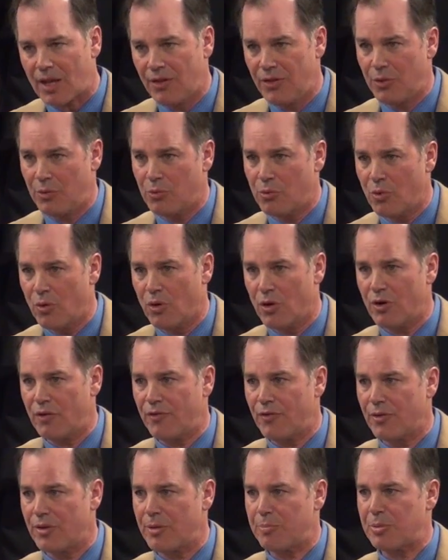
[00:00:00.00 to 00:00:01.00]
the War
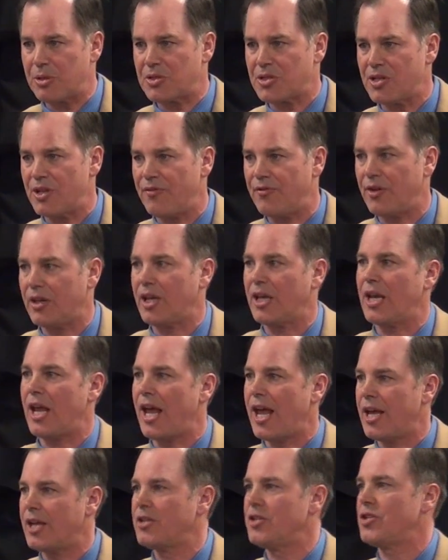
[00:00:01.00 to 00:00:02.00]
for the Pacific an
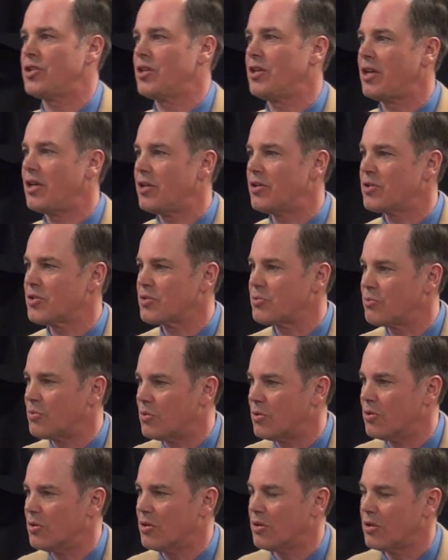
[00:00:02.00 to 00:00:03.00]
engineer's
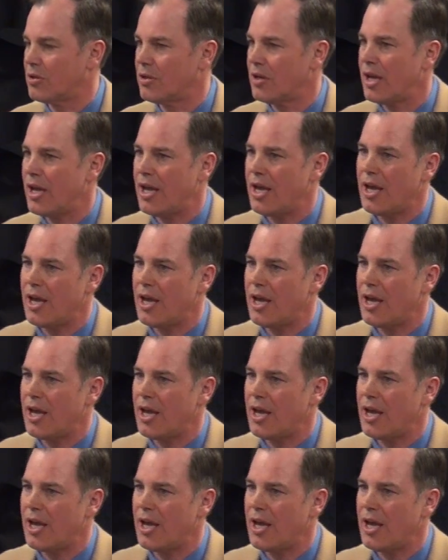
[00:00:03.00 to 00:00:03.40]
war.